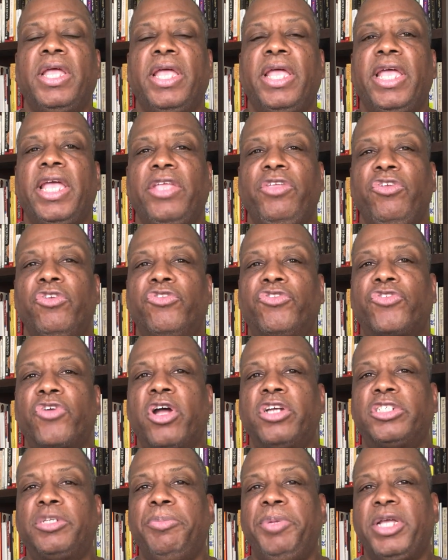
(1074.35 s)
And you
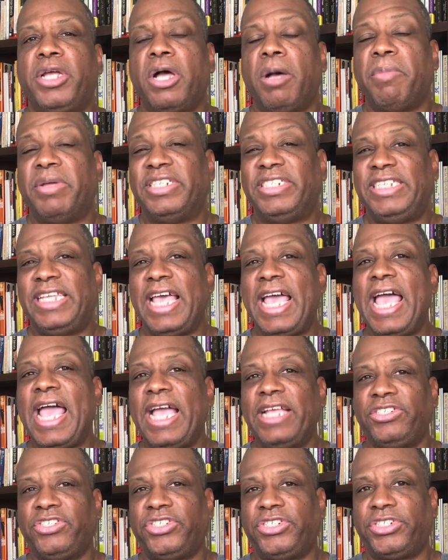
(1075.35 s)
start to become
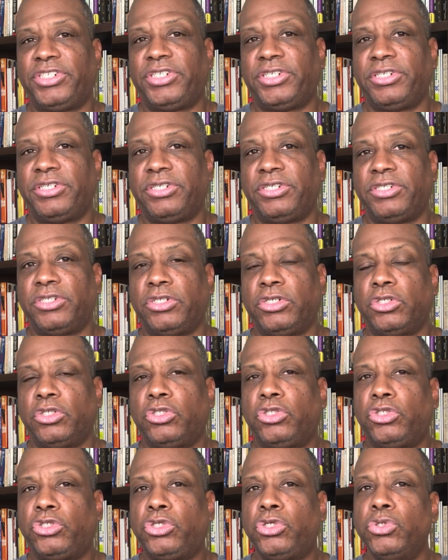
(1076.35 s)
attached
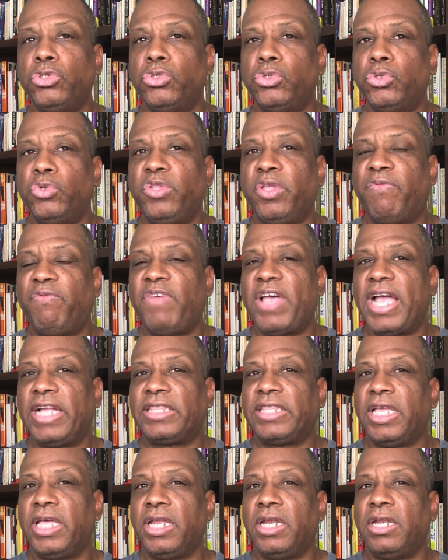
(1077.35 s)
to the
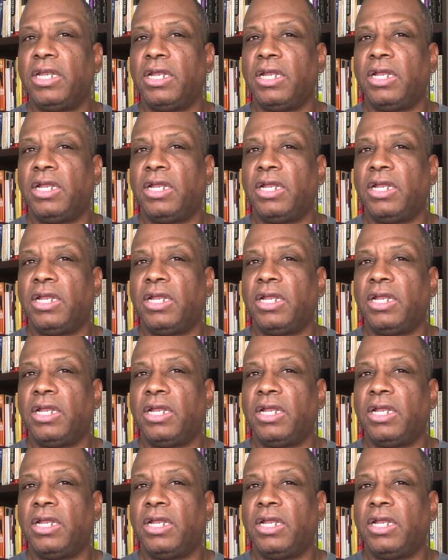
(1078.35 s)
fact that